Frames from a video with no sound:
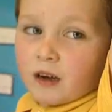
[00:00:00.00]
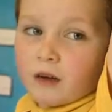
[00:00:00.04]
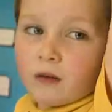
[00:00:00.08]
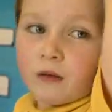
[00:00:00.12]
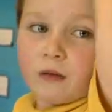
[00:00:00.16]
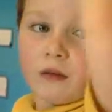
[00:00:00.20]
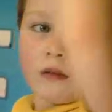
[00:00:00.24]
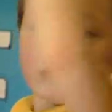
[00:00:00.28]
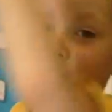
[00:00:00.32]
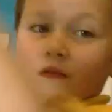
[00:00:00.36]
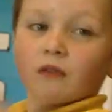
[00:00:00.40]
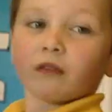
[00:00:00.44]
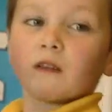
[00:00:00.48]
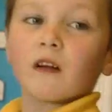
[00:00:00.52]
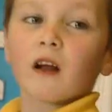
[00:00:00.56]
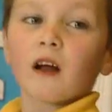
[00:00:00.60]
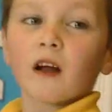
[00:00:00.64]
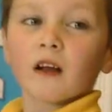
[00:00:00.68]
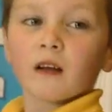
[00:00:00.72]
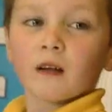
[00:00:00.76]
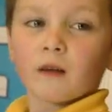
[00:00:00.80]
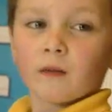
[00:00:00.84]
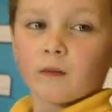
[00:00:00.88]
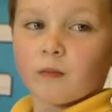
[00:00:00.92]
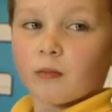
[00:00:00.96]
He was
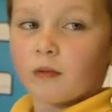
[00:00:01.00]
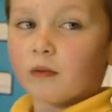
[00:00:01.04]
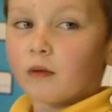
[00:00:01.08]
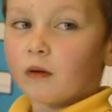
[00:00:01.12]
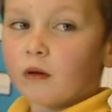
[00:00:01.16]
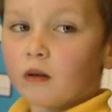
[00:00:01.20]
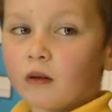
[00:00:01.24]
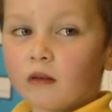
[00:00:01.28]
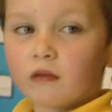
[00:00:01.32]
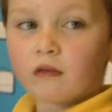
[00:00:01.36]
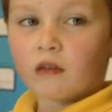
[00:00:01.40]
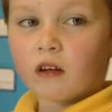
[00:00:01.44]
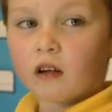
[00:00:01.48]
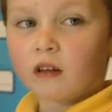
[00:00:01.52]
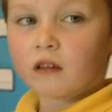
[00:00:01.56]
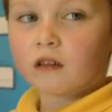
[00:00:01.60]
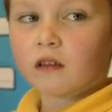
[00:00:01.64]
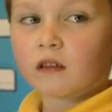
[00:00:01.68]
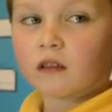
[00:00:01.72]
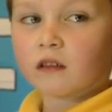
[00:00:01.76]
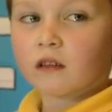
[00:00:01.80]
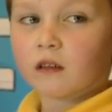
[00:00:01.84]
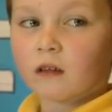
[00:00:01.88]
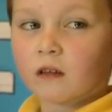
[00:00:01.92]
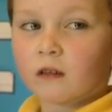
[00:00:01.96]
lying because I
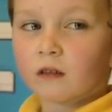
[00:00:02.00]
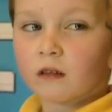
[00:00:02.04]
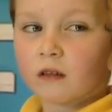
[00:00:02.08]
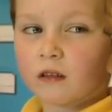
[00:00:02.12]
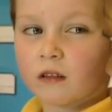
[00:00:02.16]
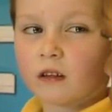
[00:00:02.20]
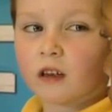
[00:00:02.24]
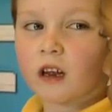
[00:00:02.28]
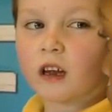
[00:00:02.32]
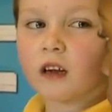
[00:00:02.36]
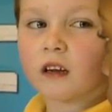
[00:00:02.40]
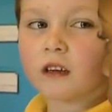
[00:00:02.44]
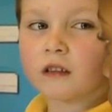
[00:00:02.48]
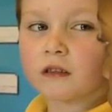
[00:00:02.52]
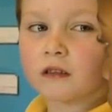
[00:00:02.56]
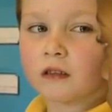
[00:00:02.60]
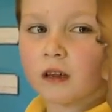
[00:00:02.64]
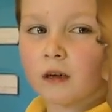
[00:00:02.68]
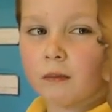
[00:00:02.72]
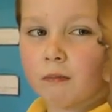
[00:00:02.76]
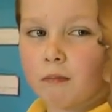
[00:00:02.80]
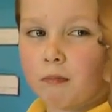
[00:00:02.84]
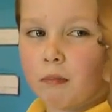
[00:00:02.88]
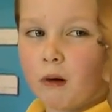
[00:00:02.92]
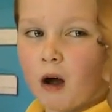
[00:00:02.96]
didn't take
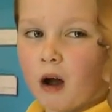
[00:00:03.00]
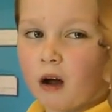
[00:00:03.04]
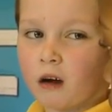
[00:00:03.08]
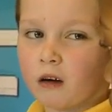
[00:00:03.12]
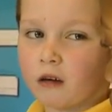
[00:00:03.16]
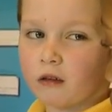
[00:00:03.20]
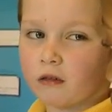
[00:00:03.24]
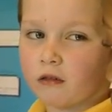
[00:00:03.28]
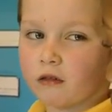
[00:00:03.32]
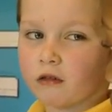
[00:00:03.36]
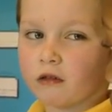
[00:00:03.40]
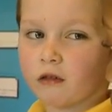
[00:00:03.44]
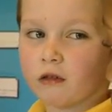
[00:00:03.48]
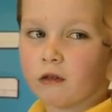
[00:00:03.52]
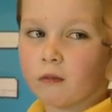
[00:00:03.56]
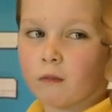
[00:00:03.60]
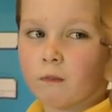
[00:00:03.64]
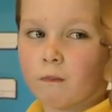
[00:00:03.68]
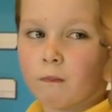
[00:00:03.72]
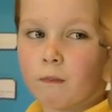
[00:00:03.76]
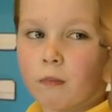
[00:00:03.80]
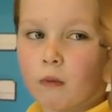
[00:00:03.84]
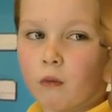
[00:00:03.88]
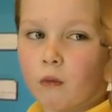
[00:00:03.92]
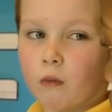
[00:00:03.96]
the bouncy
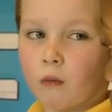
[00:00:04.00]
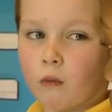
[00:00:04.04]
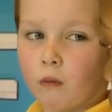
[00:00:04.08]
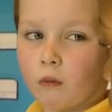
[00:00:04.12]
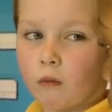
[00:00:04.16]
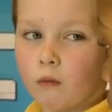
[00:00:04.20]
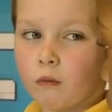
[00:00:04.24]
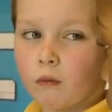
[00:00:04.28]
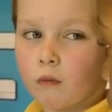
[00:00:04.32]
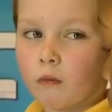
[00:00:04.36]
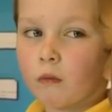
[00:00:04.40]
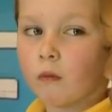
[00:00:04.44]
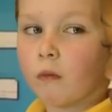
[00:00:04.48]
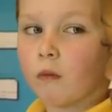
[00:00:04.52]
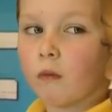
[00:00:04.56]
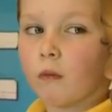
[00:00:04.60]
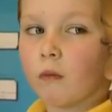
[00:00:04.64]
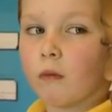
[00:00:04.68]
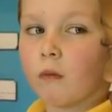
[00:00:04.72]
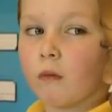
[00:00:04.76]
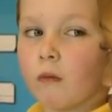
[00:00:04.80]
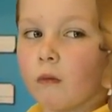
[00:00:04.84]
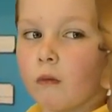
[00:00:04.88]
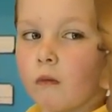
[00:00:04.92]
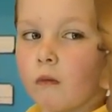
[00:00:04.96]
ball. So